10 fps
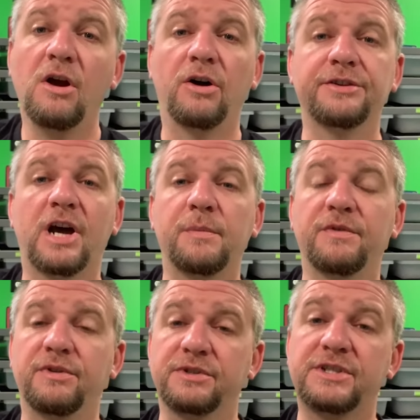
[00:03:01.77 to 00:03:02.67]
On top
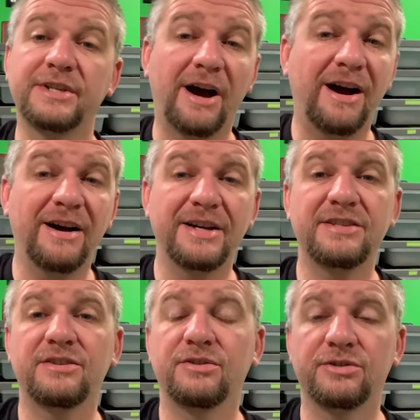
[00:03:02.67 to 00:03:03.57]
of their
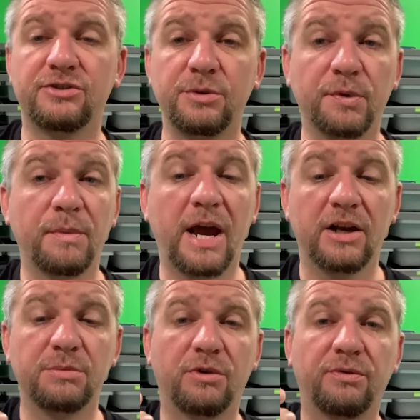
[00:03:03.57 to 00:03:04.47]
size, they're super
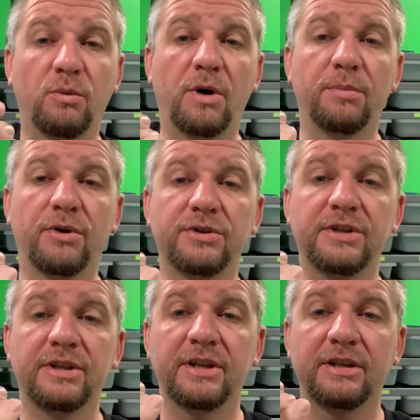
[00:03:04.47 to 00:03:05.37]
manageable for one
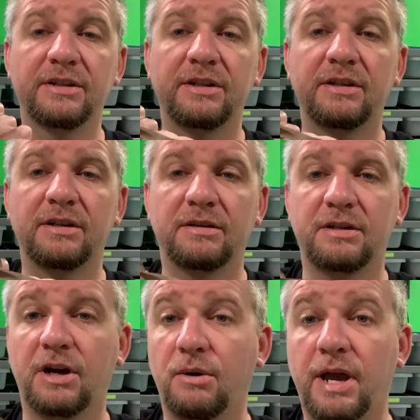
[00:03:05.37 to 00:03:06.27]
person to,
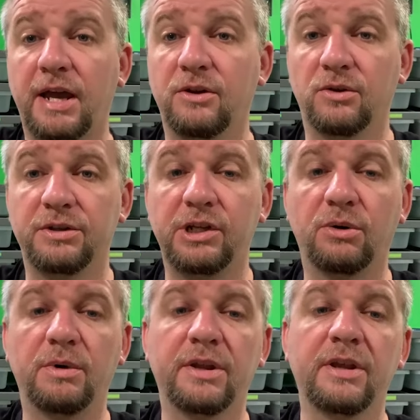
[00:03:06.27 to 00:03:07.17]
handle and
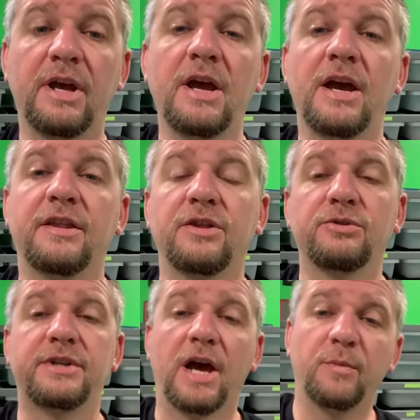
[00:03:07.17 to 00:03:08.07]
deal with. And then
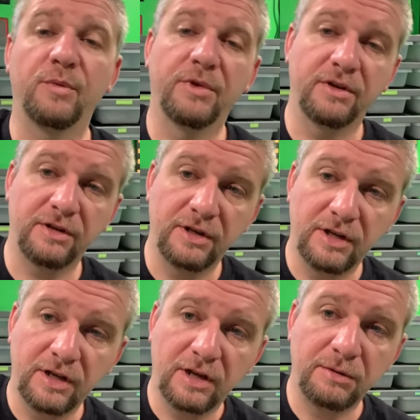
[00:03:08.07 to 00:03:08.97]
their temperament.
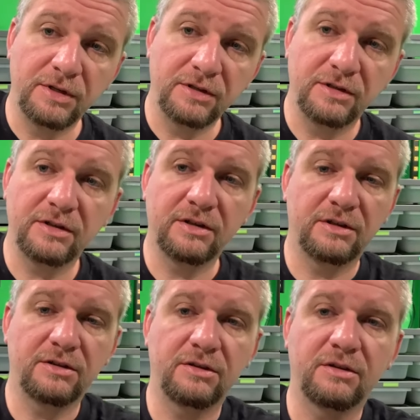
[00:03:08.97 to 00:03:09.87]
I mean,
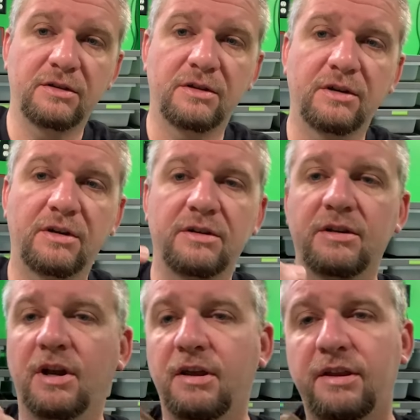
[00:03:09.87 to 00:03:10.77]

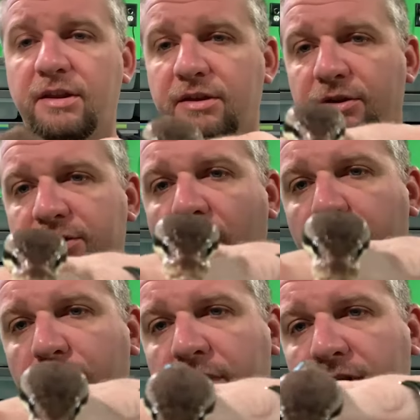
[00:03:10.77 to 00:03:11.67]
their
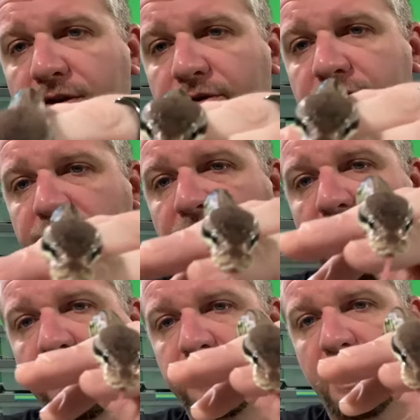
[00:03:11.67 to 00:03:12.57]
temperament, they're just
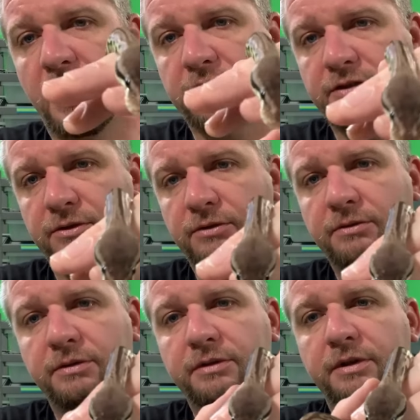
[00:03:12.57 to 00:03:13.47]
very
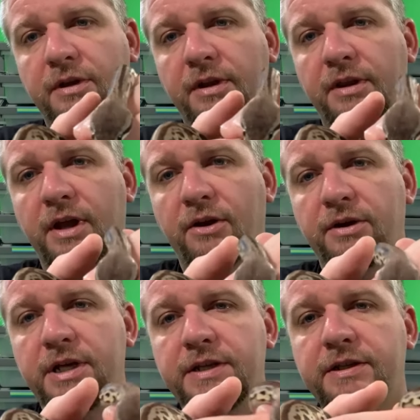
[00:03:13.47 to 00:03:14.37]
docile. They
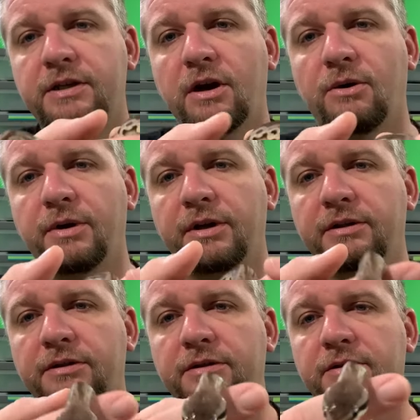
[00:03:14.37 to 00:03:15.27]
are easygoing,